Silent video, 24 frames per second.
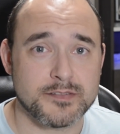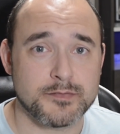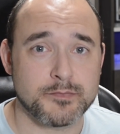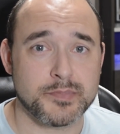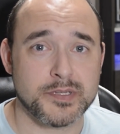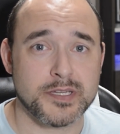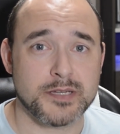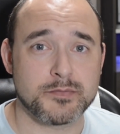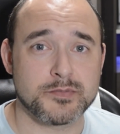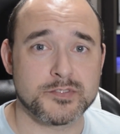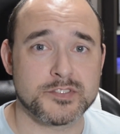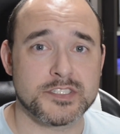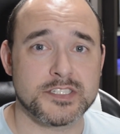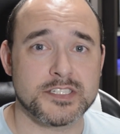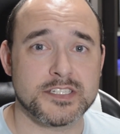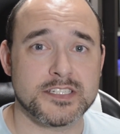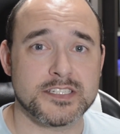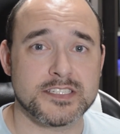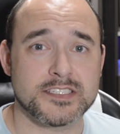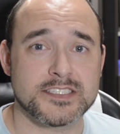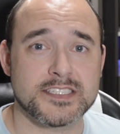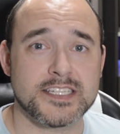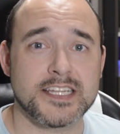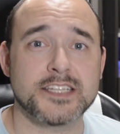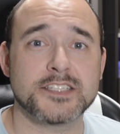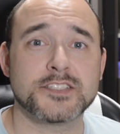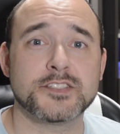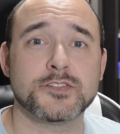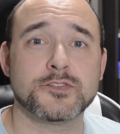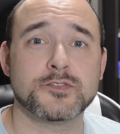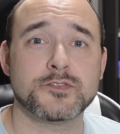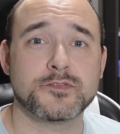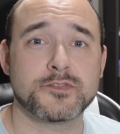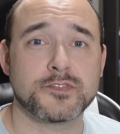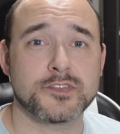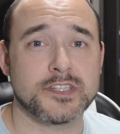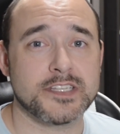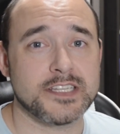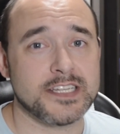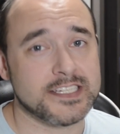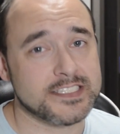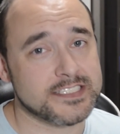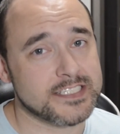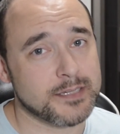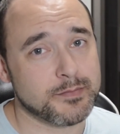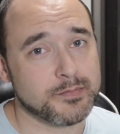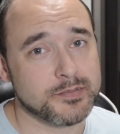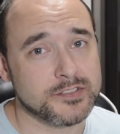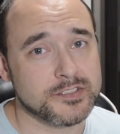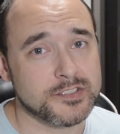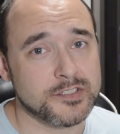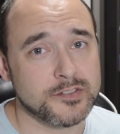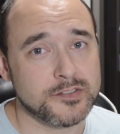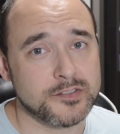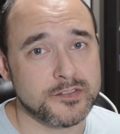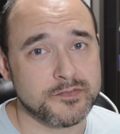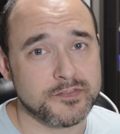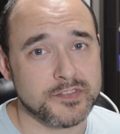Be able to stay tuned for the next episode.